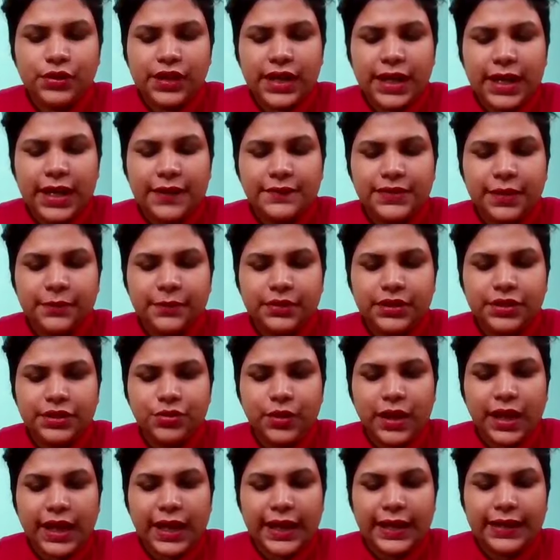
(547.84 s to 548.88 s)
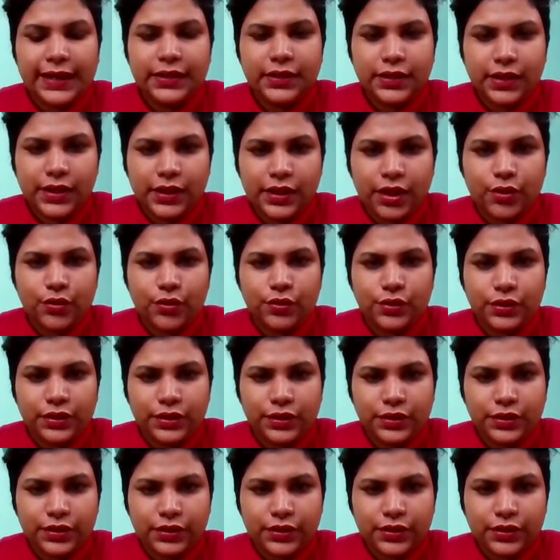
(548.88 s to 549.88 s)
I have something to add around